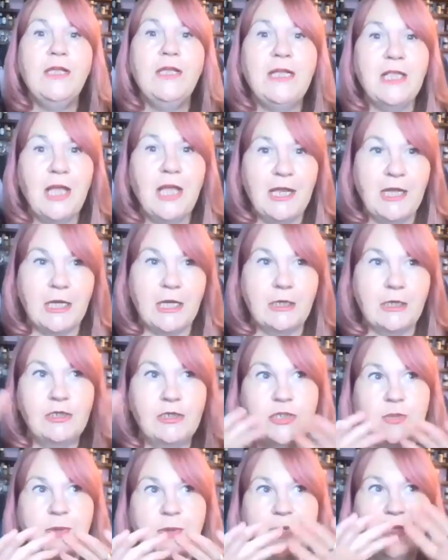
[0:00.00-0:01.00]
only like
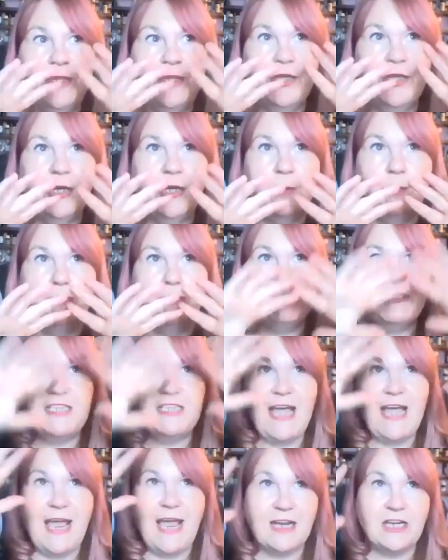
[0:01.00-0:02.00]
doing the
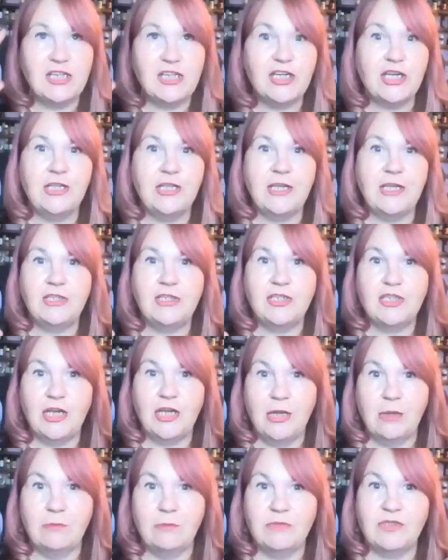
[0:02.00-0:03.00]
protection in
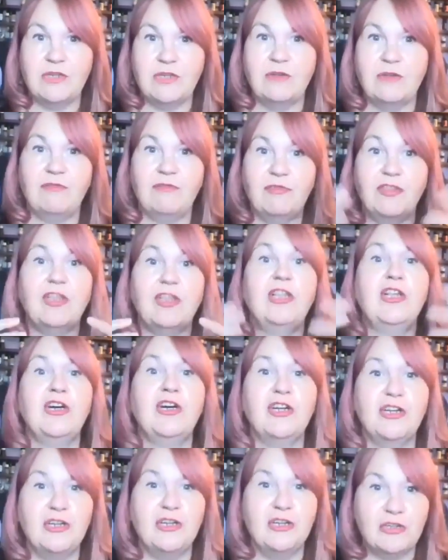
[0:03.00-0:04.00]
terms of the
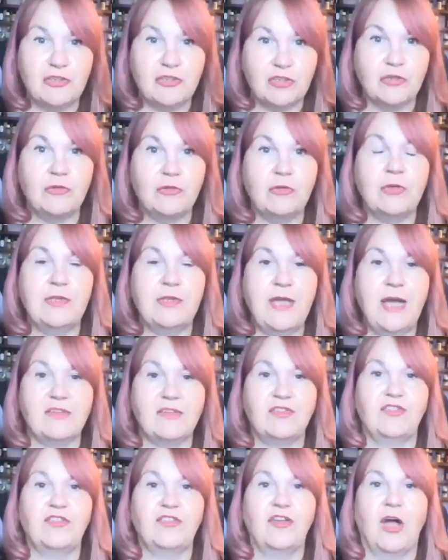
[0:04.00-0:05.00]
lungs and all of
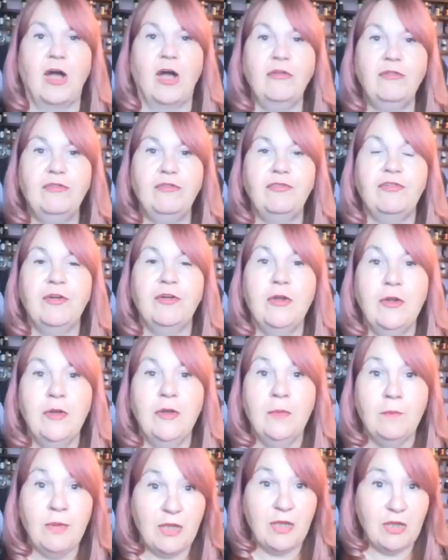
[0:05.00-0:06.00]
that stuff,
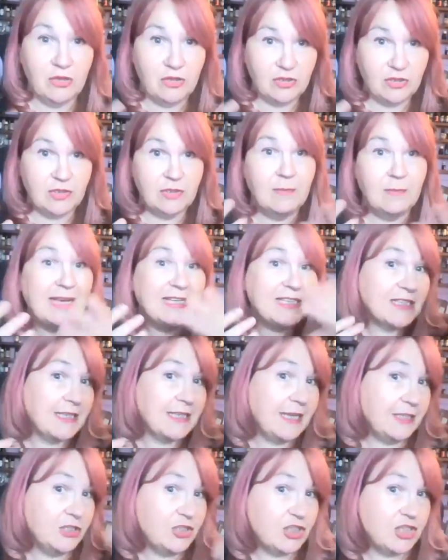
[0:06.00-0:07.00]
because the metal